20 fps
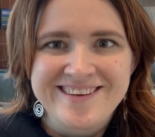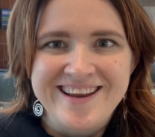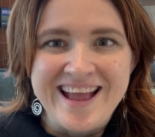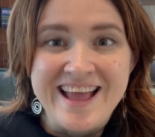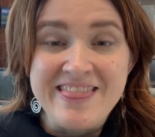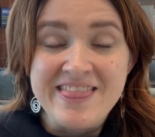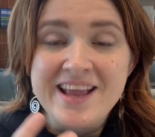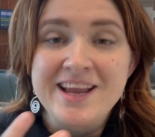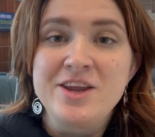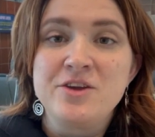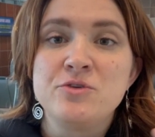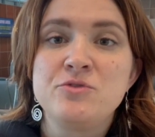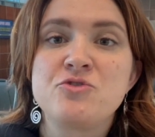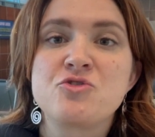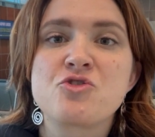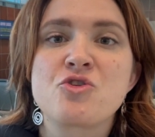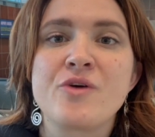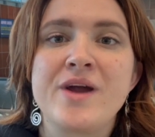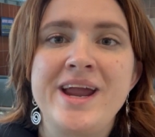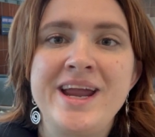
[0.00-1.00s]
and then you
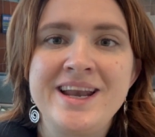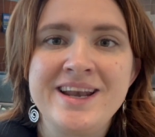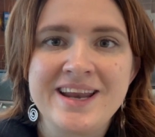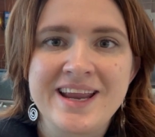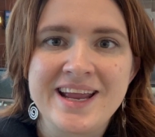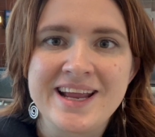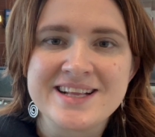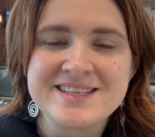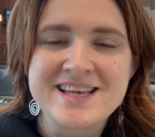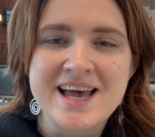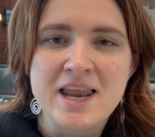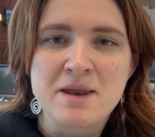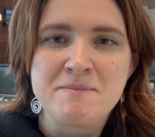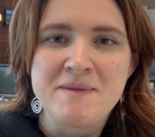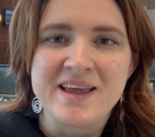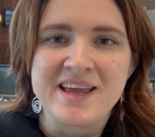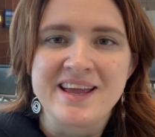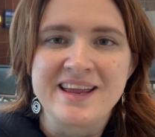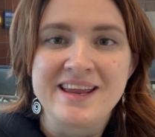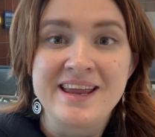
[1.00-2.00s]
train kids how to
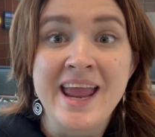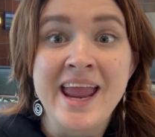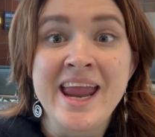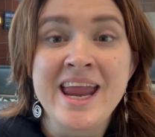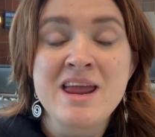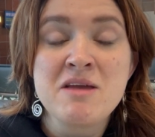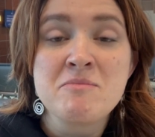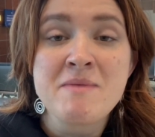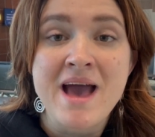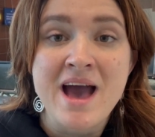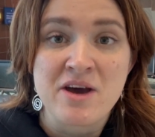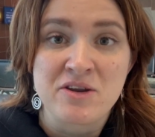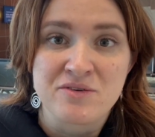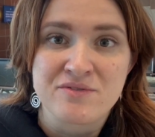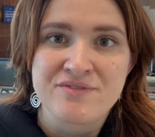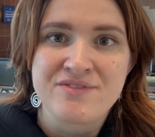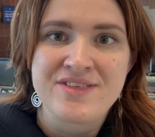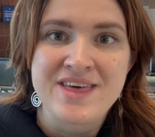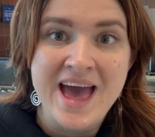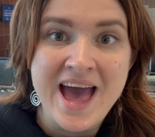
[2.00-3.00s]
make a game out
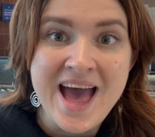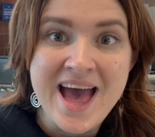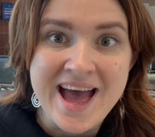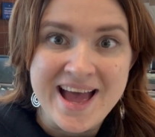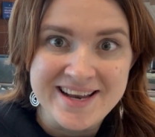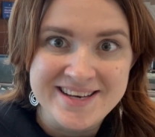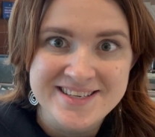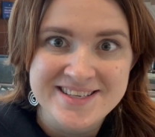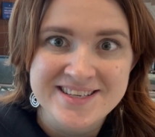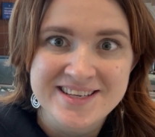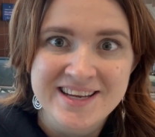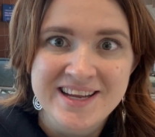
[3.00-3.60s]
of that,